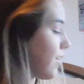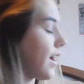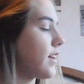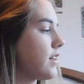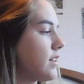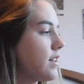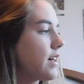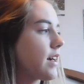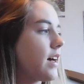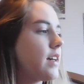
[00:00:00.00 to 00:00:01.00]
vinyl,
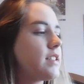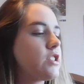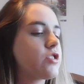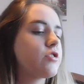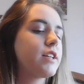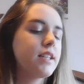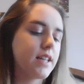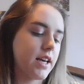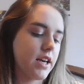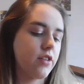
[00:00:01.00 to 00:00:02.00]
I got is Green
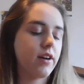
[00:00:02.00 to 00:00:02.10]
Day